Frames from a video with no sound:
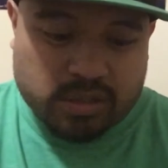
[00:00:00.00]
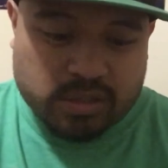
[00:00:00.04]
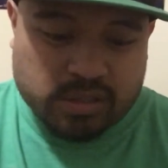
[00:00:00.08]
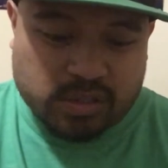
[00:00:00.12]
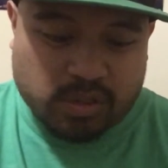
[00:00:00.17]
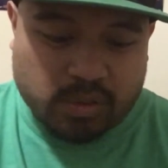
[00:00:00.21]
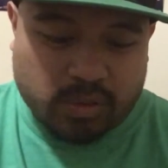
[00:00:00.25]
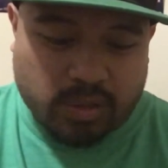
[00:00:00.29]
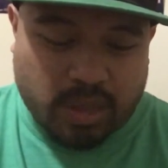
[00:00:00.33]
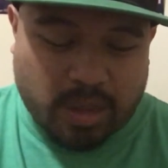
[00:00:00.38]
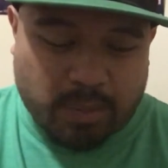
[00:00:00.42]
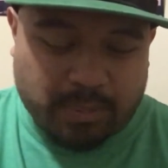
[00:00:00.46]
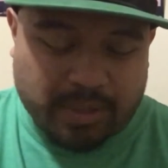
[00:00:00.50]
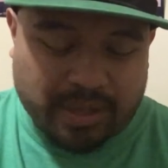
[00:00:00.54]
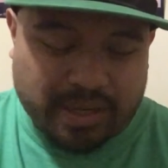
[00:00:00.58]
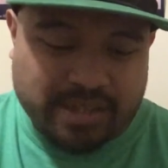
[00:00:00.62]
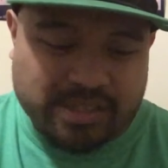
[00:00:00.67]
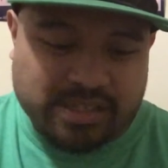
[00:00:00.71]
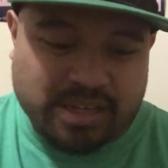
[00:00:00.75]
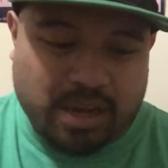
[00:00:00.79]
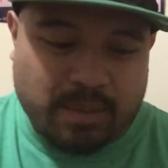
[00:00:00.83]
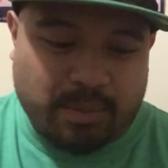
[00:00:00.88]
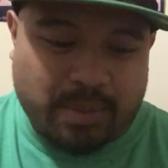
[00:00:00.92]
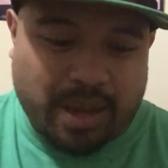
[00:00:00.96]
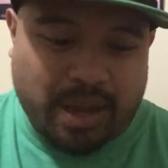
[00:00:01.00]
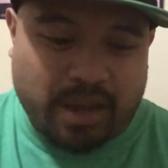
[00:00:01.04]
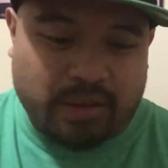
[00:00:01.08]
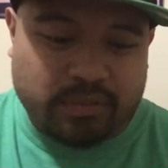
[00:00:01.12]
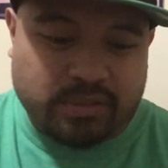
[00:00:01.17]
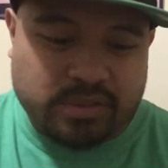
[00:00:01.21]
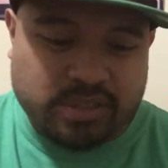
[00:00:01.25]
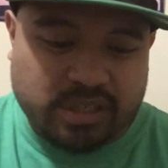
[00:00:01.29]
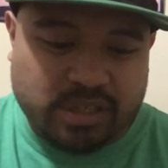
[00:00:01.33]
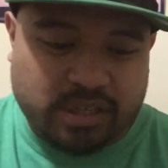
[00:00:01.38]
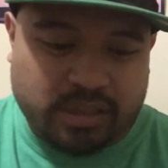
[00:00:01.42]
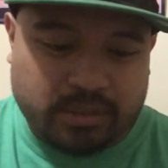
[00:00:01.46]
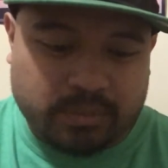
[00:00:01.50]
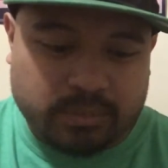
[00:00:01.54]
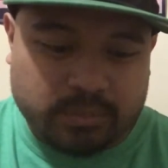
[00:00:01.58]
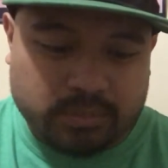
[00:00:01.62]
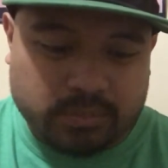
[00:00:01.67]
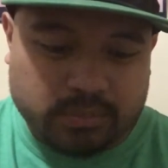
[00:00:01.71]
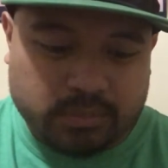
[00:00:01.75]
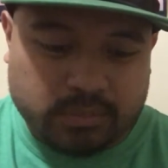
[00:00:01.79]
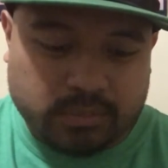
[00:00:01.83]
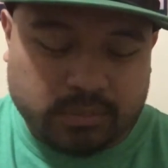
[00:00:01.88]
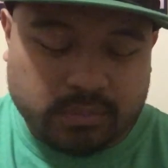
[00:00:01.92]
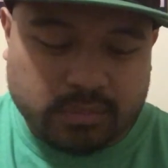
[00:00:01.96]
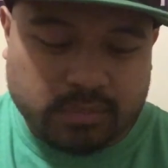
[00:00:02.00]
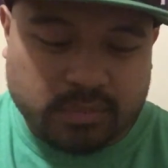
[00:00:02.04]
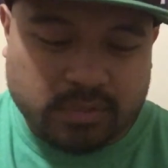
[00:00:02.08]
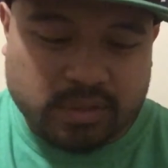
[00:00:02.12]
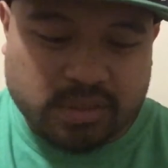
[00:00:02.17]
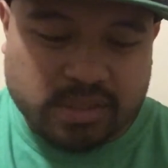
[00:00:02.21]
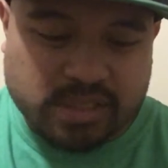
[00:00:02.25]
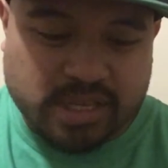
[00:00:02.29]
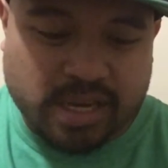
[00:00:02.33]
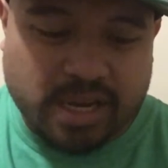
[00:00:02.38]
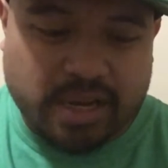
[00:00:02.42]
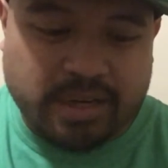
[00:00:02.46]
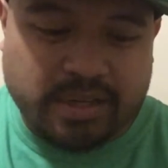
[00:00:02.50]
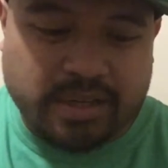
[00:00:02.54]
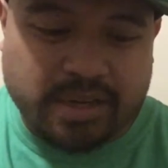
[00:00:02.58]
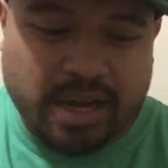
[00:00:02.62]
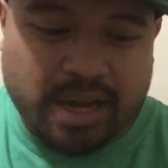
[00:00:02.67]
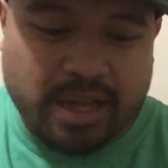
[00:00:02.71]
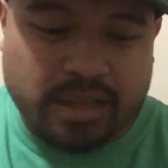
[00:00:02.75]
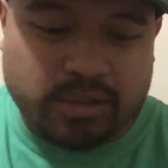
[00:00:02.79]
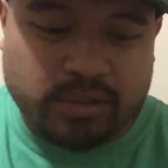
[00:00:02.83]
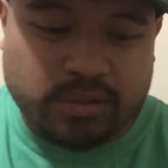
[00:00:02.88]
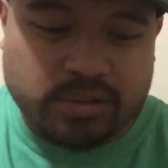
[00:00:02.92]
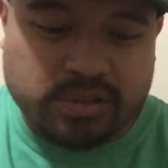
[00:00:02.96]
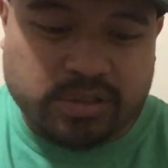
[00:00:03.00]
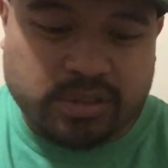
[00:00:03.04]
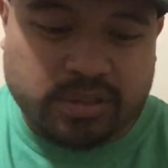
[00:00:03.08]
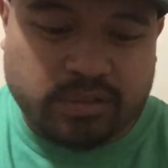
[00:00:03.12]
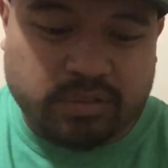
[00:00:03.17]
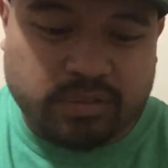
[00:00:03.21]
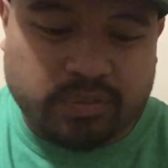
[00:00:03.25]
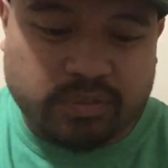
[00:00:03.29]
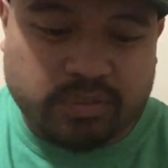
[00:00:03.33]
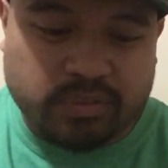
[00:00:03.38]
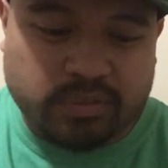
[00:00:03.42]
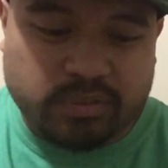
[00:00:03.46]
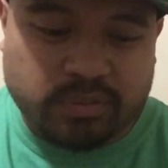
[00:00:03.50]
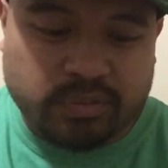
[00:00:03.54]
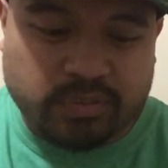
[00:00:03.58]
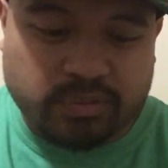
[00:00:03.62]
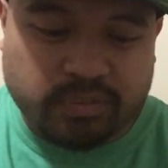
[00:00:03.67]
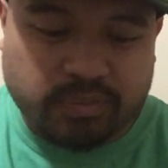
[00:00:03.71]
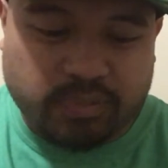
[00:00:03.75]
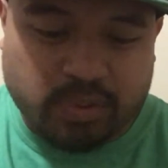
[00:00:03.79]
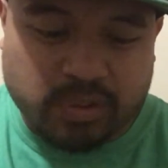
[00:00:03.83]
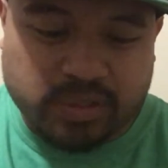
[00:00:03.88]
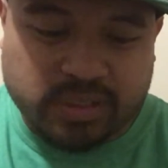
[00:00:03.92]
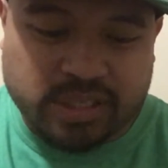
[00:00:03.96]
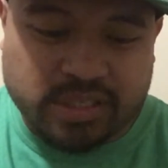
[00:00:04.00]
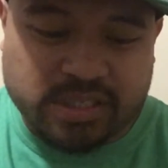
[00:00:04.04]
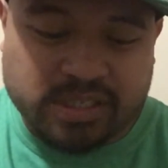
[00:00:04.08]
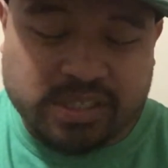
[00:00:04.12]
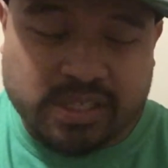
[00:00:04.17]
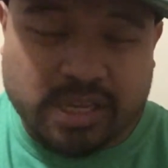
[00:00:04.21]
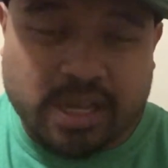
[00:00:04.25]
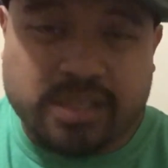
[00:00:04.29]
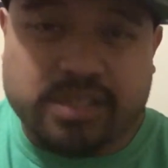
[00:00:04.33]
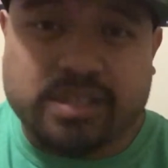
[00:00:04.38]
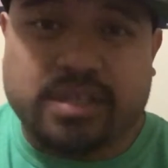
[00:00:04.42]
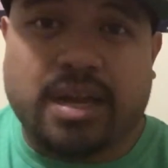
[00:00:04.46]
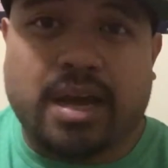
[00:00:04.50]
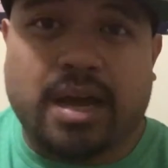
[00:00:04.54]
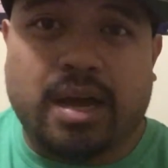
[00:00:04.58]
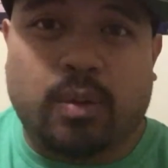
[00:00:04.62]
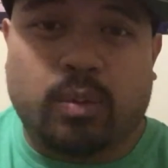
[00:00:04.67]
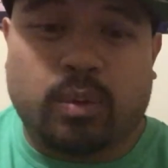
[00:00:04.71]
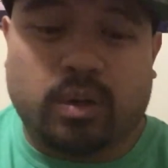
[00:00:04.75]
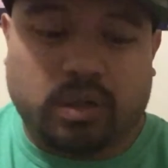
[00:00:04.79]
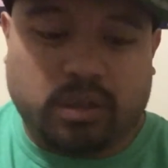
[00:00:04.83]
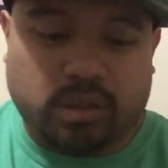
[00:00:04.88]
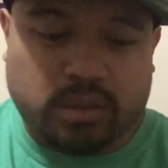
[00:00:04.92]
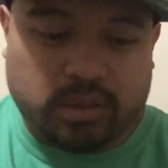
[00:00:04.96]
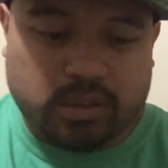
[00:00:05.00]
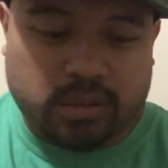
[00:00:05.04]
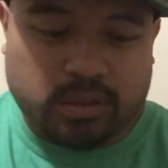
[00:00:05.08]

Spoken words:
So that means I'm averaging $10.14 an hour,